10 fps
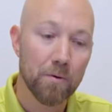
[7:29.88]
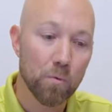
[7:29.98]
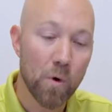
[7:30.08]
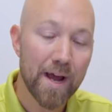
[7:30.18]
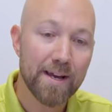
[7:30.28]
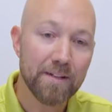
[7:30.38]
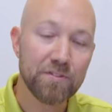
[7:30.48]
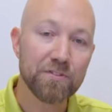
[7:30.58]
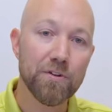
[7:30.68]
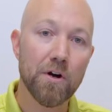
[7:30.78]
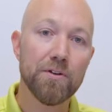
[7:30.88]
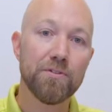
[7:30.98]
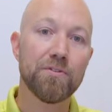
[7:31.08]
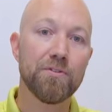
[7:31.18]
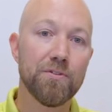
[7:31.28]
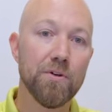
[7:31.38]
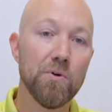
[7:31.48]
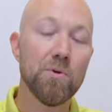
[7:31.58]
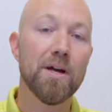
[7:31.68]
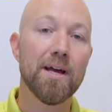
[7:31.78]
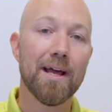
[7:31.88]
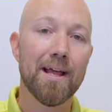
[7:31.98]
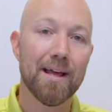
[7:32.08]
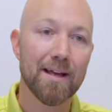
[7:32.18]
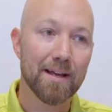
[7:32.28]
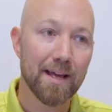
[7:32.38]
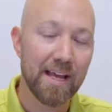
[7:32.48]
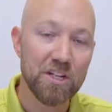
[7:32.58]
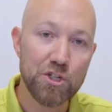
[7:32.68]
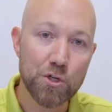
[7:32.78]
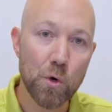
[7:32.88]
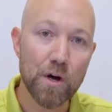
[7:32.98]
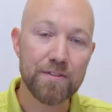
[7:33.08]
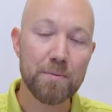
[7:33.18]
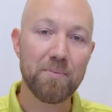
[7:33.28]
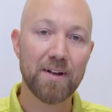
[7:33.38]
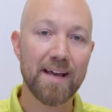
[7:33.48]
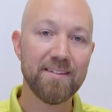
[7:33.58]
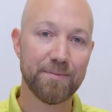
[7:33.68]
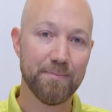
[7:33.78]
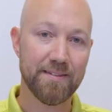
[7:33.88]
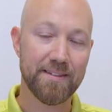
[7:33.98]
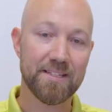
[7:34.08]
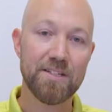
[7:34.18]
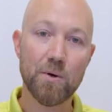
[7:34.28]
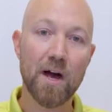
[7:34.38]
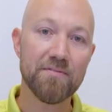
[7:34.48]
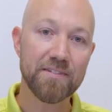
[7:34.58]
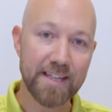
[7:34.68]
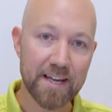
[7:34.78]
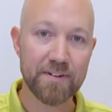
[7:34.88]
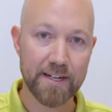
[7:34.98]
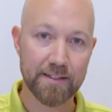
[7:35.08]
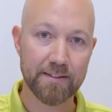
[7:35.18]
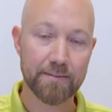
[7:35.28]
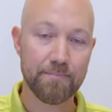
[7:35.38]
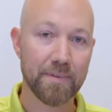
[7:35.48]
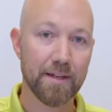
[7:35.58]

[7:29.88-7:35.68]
when it starts to enjoy the placement that you have given it,